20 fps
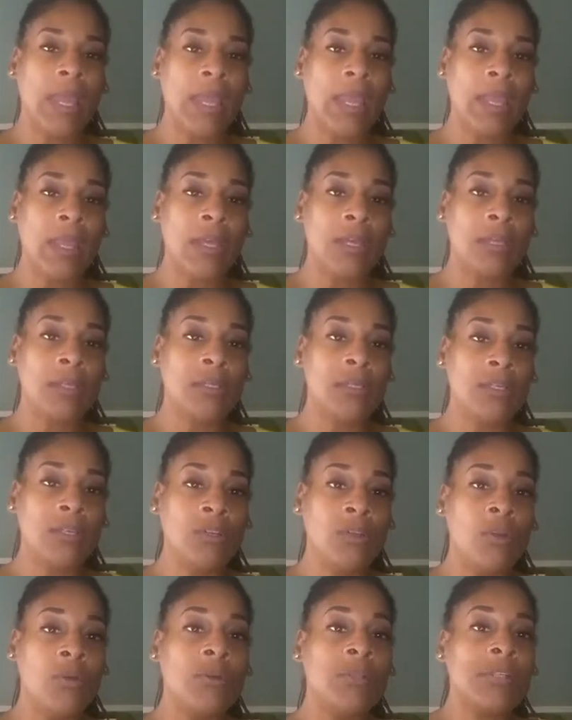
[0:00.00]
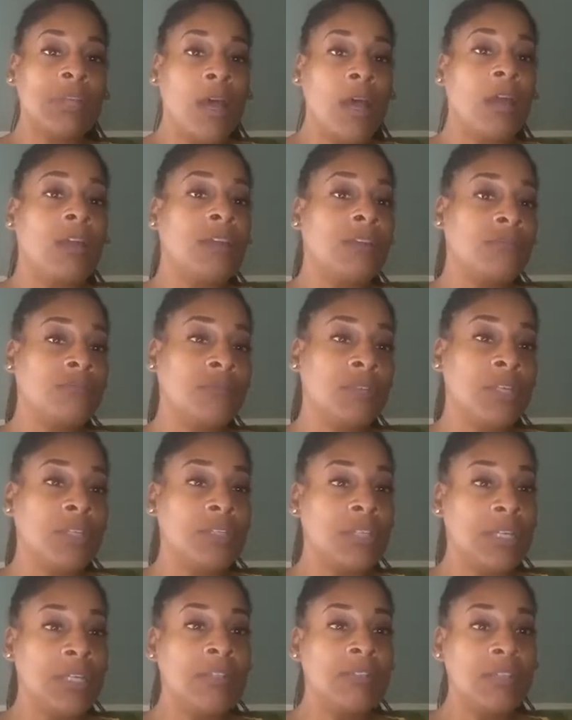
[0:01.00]
it's kind of
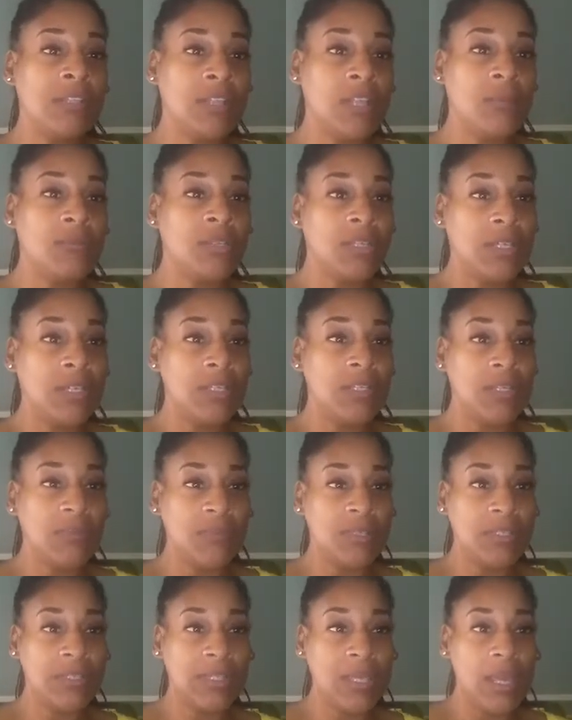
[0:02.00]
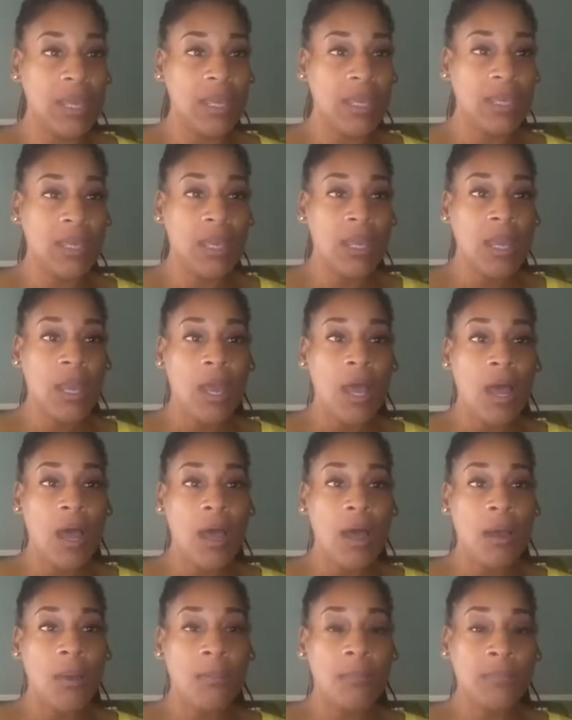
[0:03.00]
teasing them to get them to say
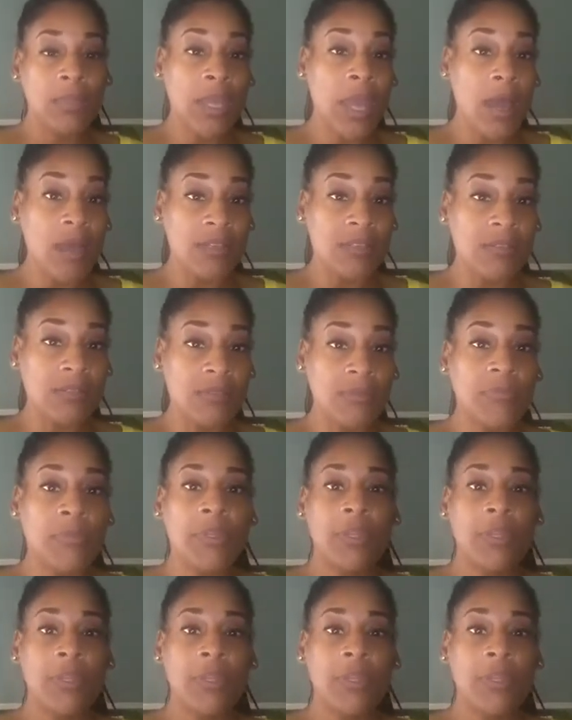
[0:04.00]
yes.